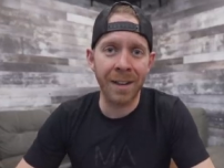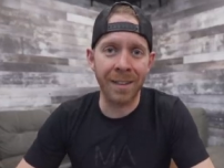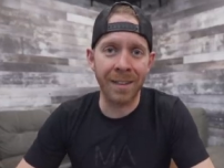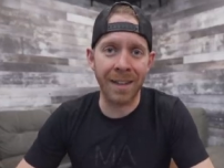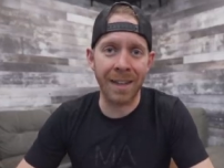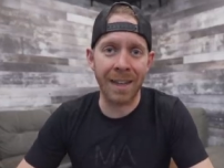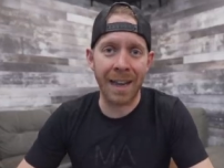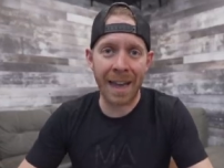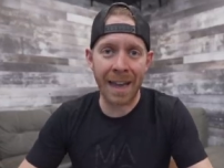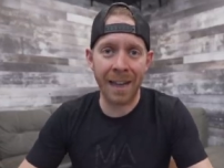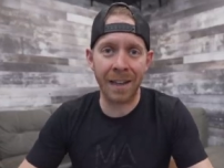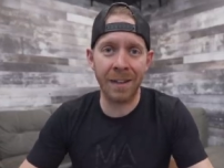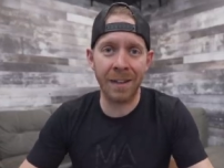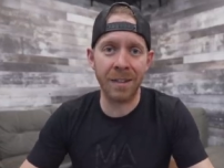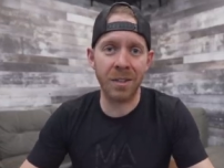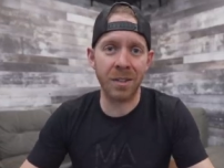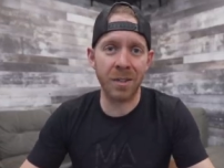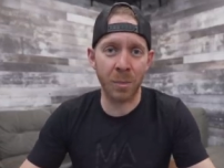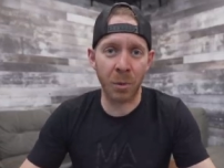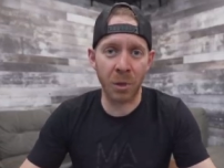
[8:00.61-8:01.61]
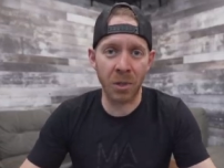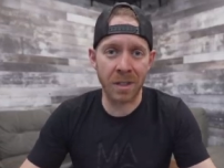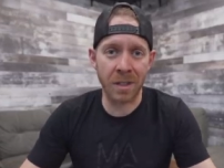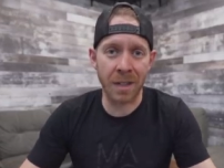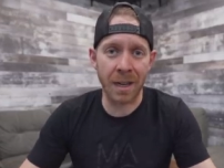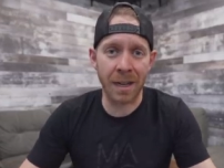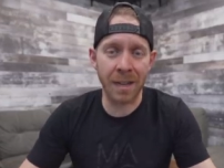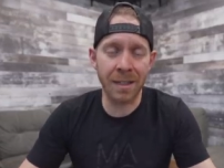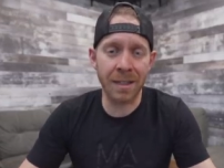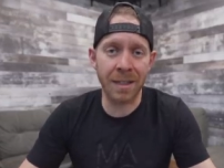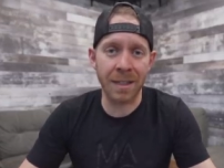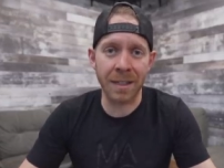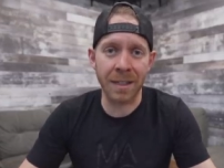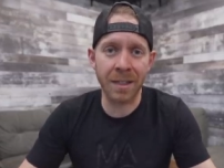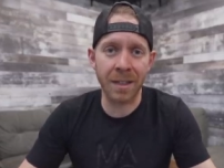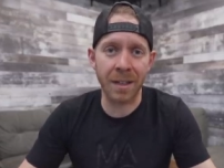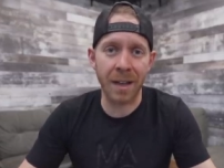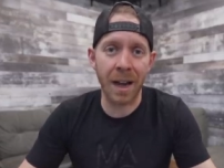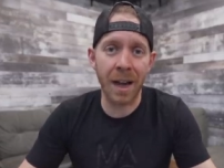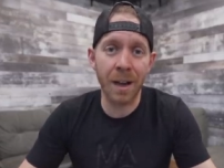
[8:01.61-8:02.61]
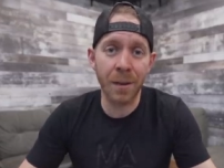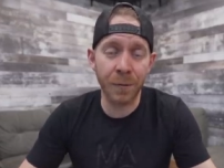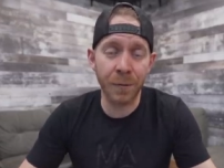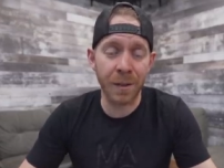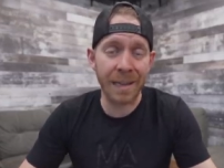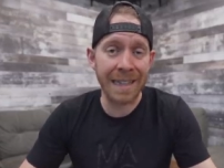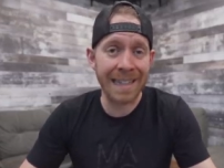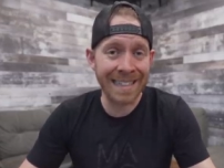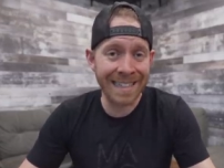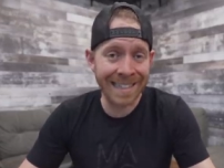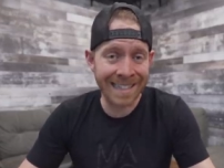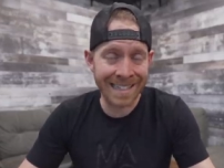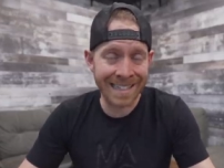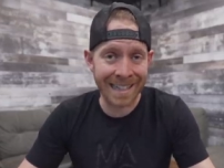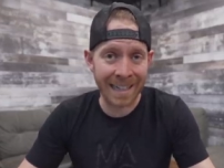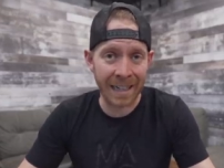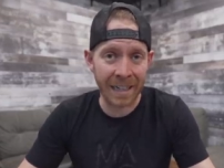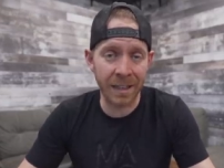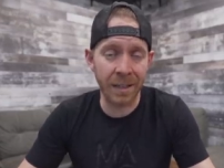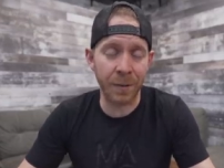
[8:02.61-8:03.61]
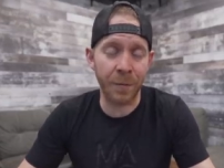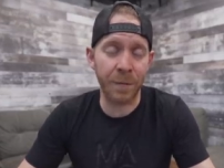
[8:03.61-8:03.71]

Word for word: the head sports scientist of INSCYD, the